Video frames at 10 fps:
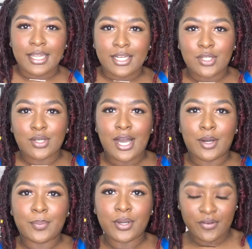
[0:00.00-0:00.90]
like, look
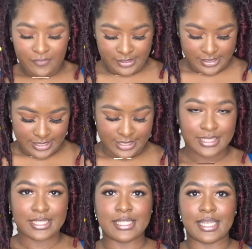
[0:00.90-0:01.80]
how perfectly
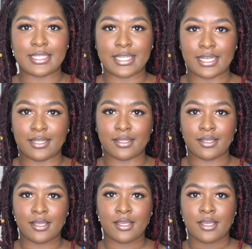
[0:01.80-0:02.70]
it sits in
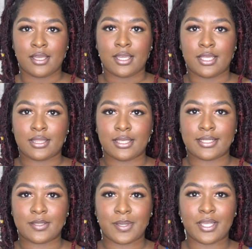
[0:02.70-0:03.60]

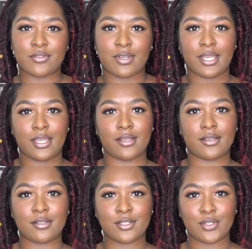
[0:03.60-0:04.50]
this space right
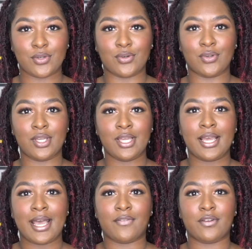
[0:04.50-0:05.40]
here. So
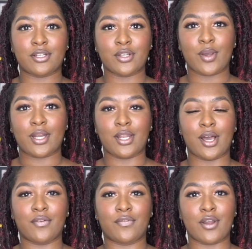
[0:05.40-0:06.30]
I've learned quite a
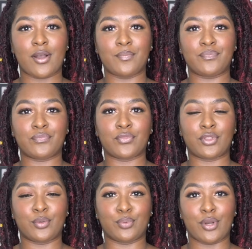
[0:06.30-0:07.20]
lot from
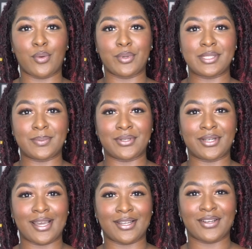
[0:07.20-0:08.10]
the bra whisperer
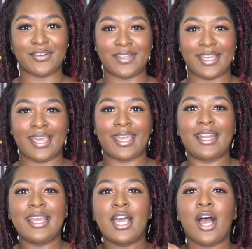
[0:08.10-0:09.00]
at Curvy Kate